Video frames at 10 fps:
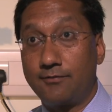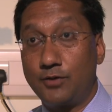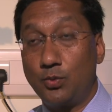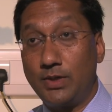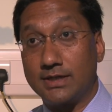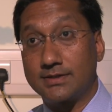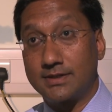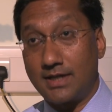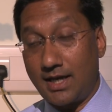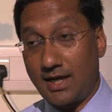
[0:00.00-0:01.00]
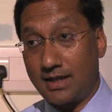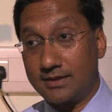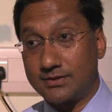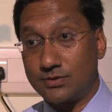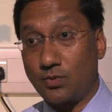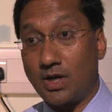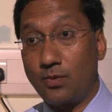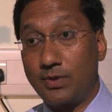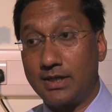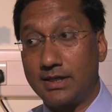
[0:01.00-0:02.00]
few weeks, hence
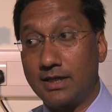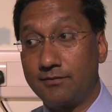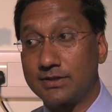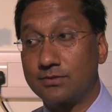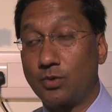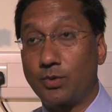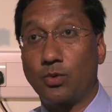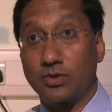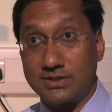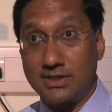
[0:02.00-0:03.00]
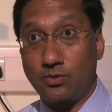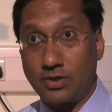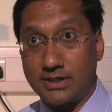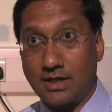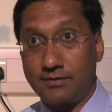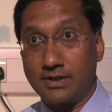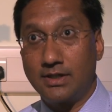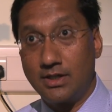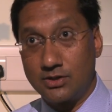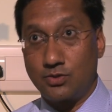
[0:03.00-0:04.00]
why we give us what we call a steroid cover
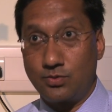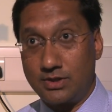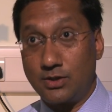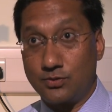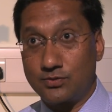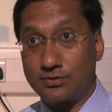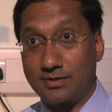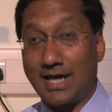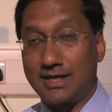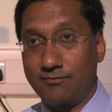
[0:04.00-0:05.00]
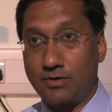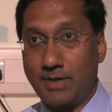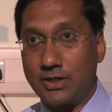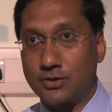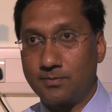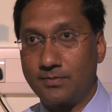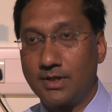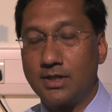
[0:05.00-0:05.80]
to reduce that inflammation.